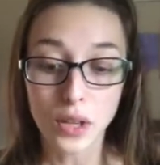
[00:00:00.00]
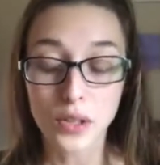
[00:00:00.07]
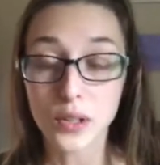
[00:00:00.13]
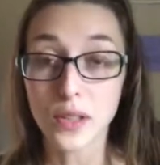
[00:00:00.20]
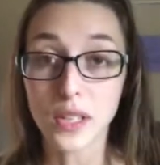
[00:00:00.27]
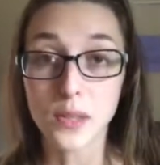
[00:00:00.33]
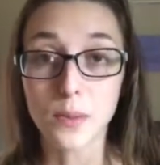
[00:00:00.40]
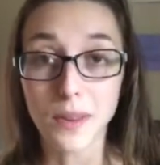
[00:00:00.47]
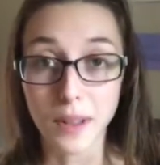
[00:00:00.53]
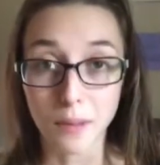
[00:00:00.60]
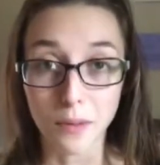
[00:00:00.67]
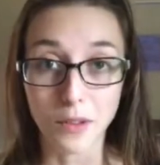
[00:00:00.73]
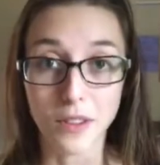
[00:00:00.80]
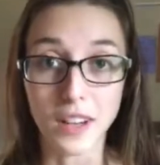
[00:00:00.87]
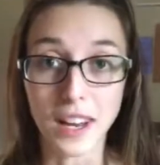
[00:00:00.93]
So that's why
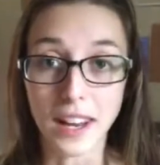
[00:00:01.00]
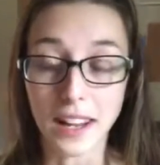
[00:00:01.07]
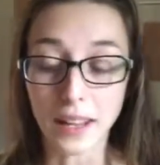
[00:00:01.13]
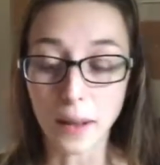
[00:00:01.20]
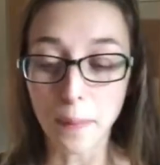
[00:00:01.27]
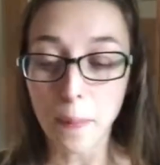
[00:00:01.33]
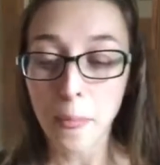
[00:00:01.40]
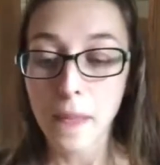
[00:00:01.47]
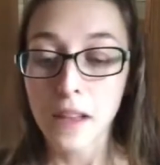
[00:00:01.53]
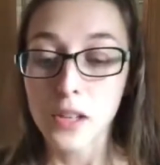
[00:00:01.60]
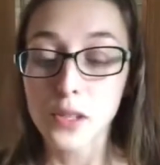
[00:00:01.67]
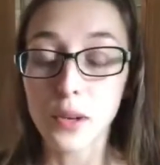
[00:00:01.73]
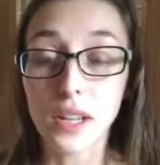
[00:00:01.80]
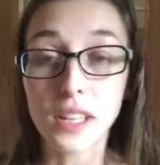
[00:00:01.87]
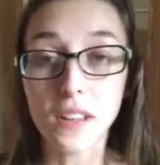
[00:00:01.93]
I'm creating it.
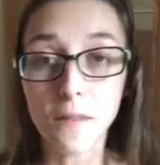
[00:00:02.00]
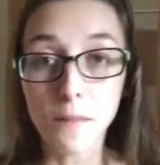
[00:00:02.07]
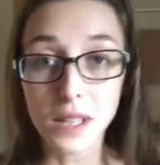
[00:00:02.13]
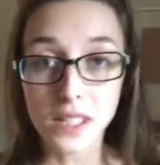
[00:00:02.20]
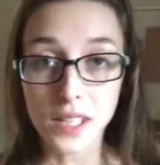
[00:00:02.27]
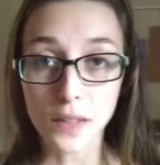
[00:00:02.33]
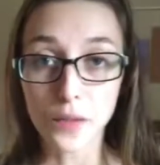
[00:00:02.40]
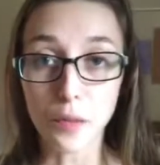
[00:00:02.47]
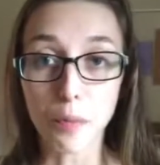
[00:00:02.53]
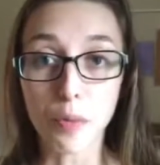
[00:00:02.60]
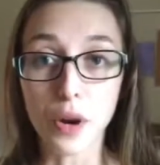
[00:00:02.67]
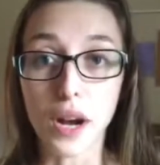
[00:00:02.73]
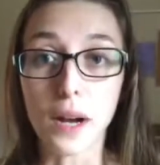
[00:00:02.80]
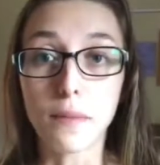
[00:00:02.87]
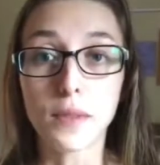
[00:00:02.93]
So I give myself a
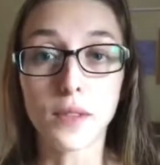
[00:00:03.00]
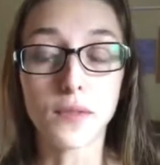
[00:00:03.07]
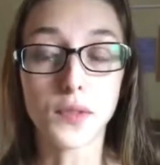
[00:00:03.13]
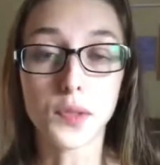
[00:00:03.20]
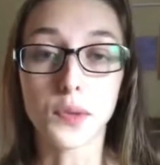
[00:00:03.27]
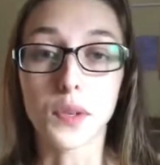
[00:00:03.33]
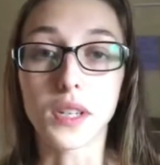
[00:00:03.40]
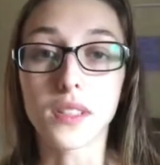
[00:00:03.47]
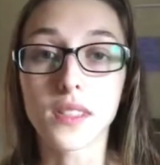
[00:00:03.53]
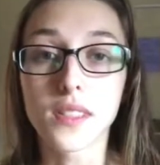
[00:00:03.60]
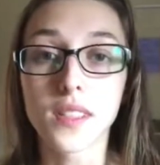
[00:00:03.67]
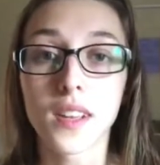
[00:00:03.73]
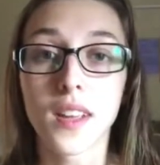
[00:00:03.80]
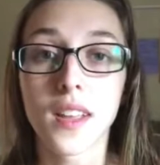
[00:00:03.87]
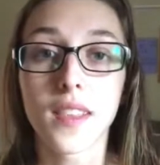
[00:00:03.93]
prompt of
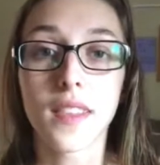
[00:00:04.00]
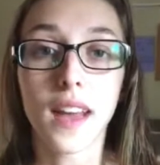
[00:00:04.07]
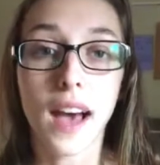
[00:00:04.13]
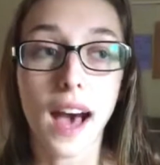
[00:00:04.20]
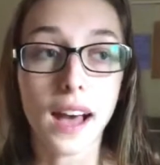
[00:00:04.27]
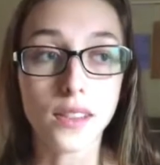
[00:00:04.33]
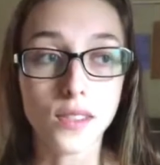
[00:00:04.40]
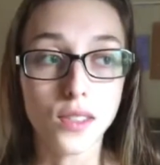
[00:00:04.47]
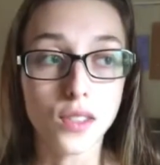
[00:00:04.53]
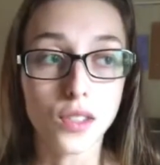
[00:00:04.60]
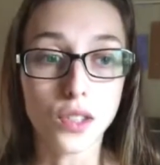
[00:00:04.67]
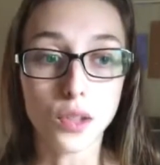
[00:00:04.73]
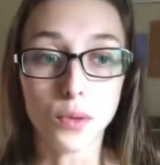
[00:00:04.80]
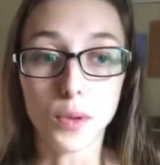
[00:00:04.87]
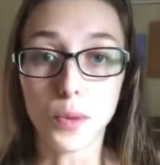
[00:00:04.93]
sorts that has to
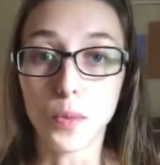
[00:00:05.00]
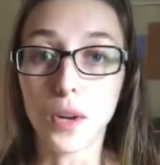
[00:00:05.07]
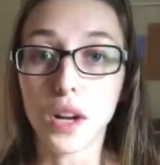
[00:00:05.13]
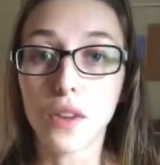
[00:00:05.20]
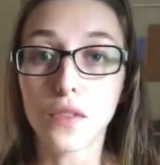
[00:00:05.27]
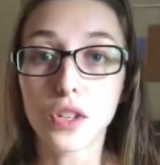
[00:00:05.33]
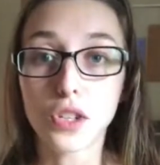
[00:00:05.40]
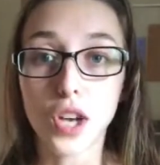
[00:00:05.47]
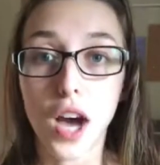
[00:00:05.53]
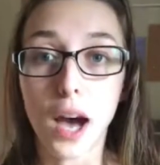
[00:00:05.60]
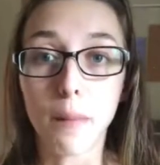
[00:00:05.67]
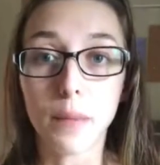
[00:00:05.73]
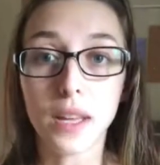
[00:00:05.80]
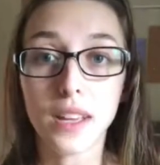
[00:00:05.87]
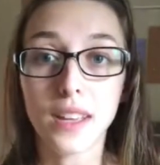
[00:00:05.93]
do with whatever
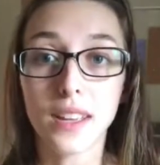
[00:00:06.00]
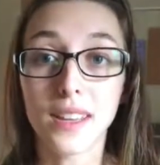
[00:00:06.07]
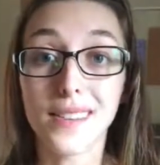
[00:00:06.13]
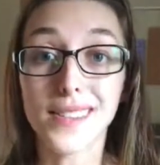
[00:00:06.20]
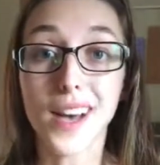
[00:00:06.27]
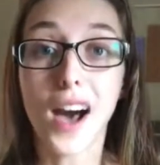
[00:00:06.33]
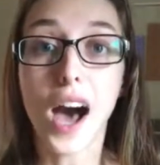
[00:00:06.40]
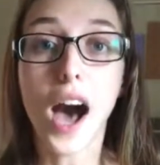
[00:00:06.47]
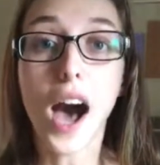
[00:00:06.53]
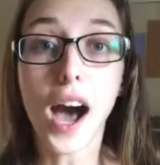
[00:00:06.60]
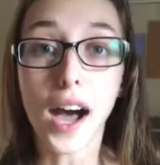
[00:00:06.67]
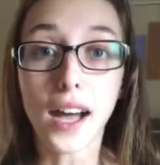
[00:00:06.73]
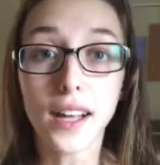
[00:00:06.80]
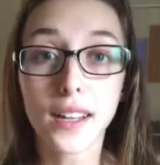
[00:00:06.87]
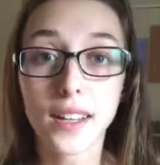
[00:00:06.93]
topic is
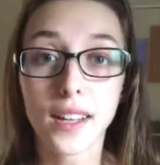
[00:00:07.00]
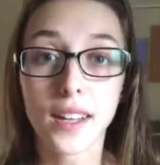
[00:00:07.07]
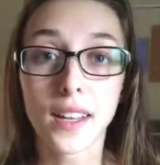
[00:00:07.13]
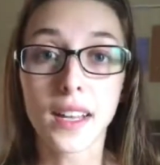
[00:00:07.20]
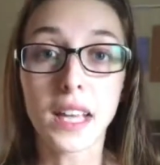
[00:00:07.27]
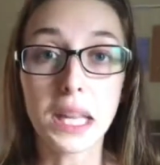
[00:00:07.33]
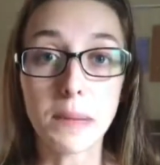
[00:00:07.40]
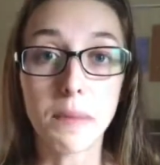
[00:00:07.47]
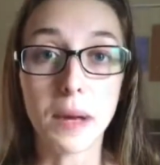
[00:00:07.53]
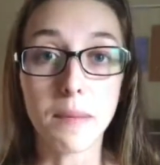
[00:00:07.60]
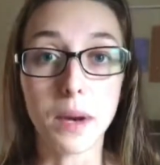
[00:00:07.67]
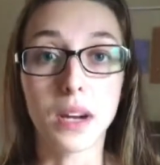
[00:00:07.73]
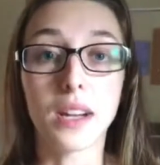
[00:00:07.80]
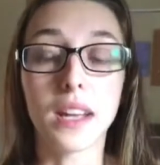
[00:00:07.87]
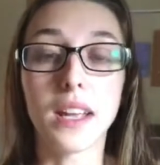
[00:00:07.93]
hot in my
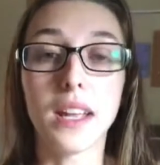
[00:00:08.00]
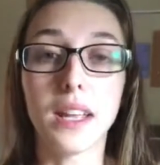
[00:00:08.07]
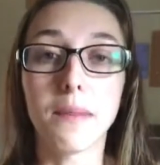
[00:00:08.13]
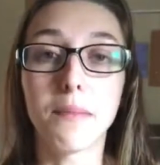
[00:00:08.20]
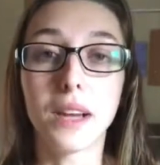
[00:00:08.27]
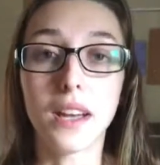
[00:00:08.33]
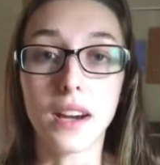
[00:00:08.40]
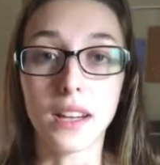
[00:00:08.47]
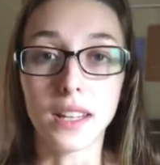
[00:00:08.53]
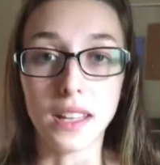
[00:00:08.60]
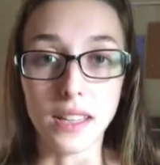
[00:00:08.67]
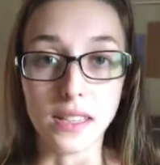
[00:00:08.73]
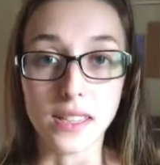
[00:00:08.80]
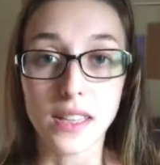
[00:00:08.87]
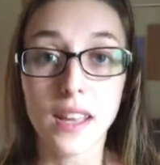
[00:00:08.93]
market, in my
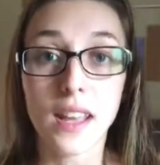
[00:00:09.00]
audience,